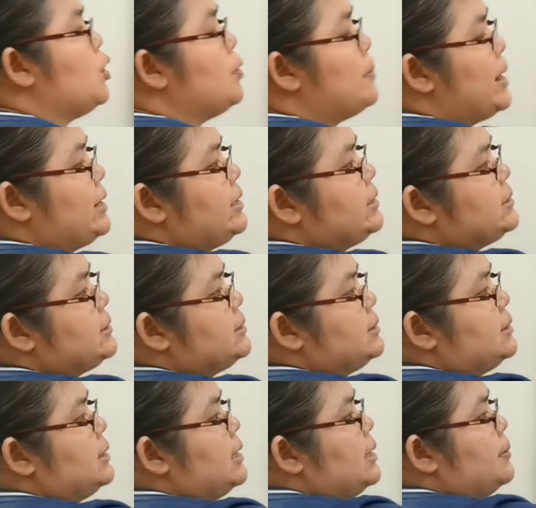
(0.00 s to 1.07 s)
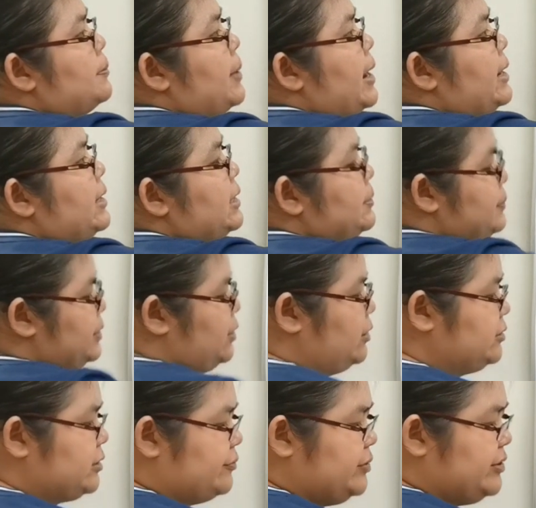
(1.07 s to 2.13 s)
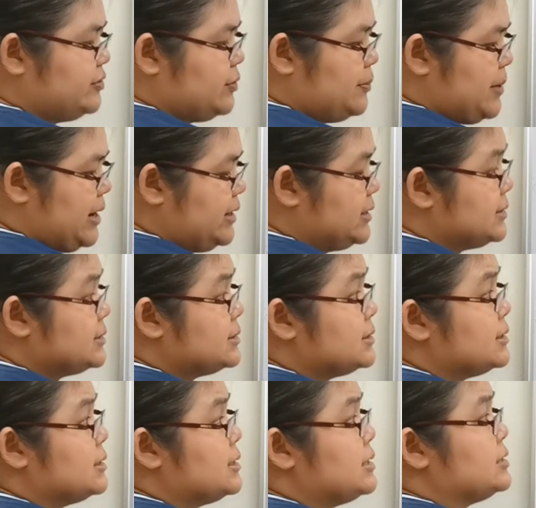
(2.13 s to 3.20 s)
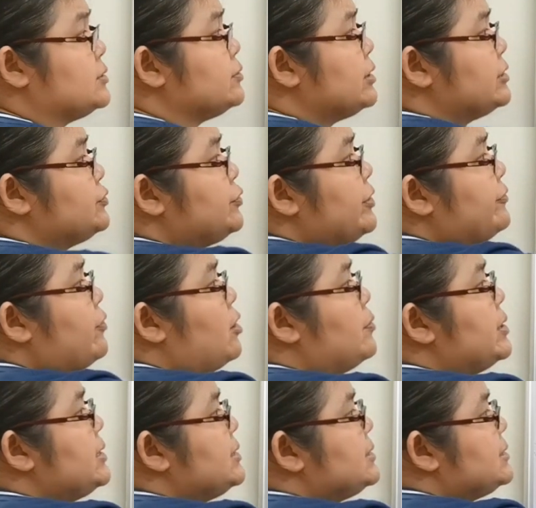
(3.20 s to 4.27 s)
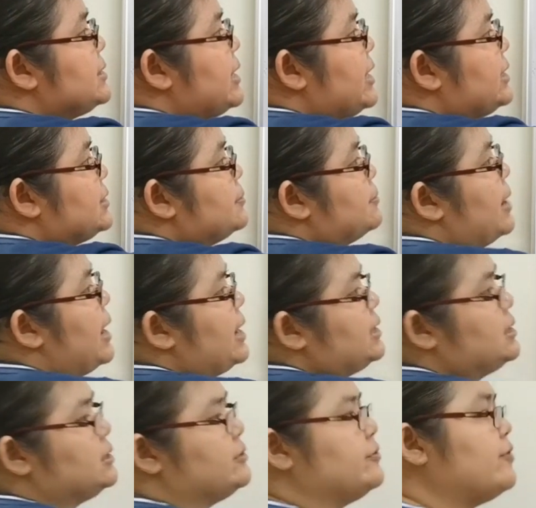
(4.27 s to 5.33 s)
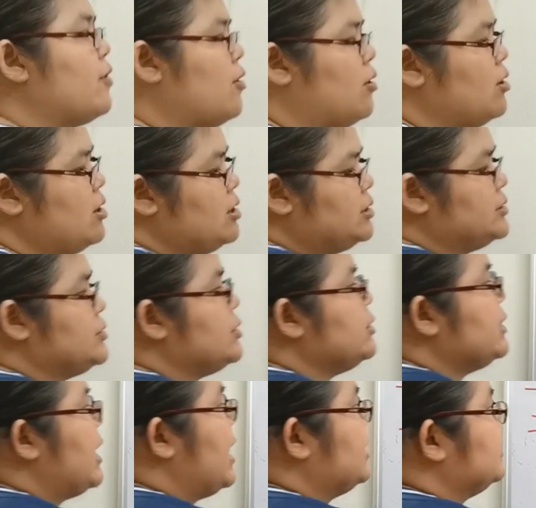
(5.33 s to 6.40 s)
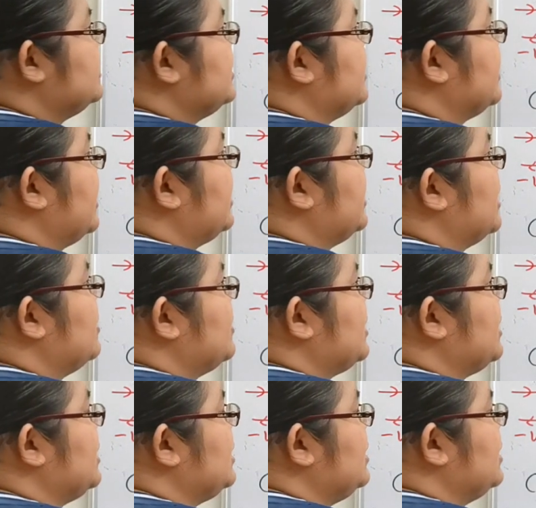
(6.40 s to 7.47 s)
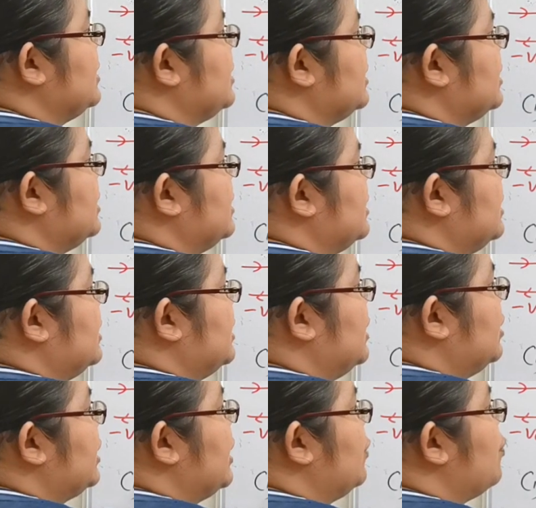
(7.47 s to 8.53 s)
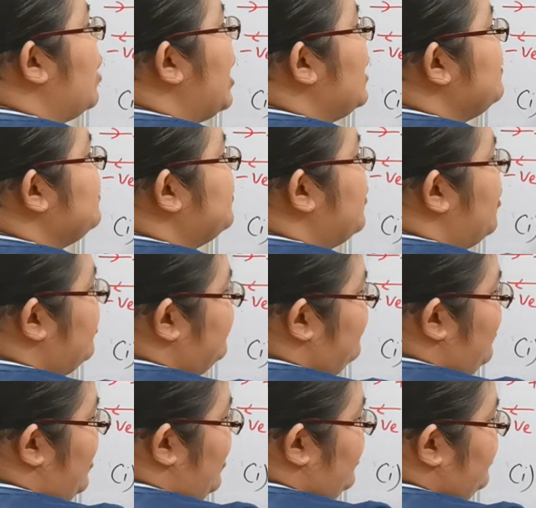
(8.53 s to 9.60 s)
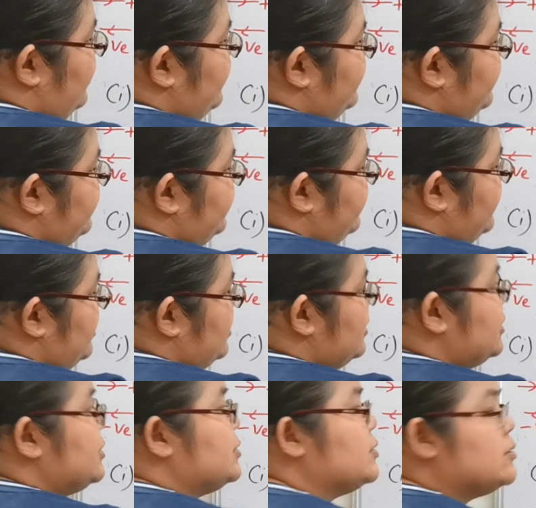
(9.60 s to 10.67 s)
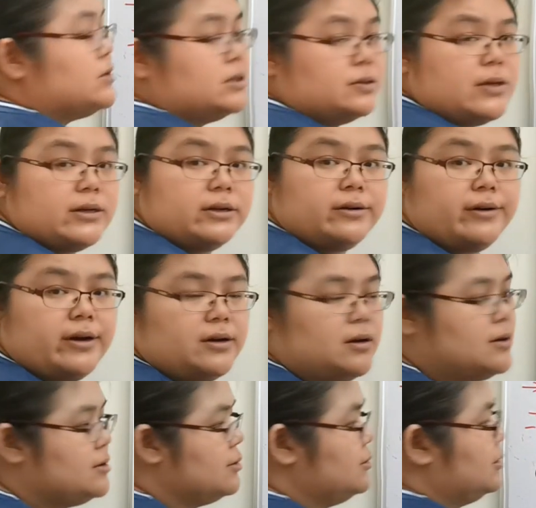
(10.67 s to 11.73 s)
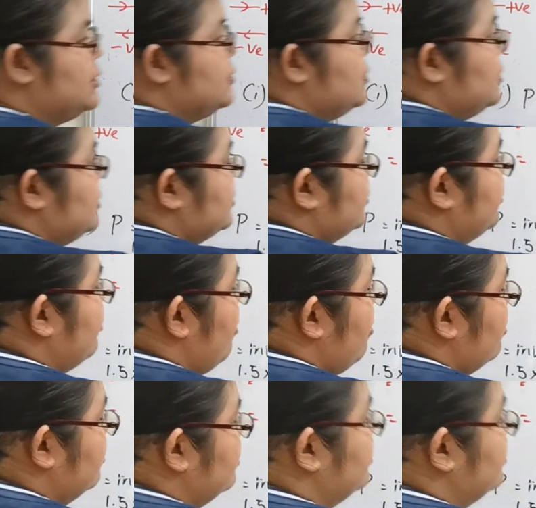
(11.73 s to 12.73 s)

Oh, minus. Minus because of this one minus. So that's straightforward. 6 minus 4. So the answer they're getting how many? Okay, 1.5. So this one correct now? This one is wrong.